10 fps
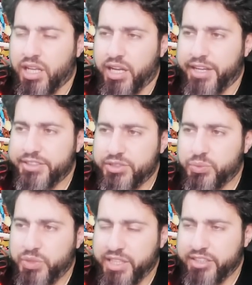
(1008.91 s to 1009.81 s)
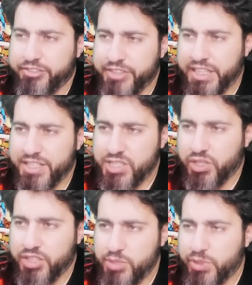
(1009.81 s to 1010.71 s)
and we get a free
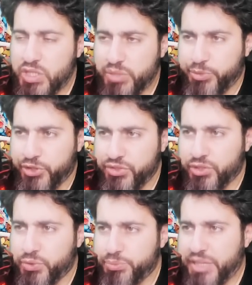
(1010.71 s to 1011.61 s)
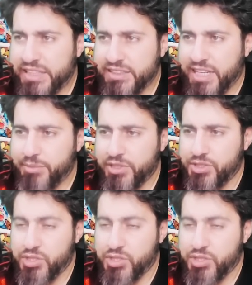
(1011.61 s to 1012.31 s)
Astonish because opponent throw in bad timing,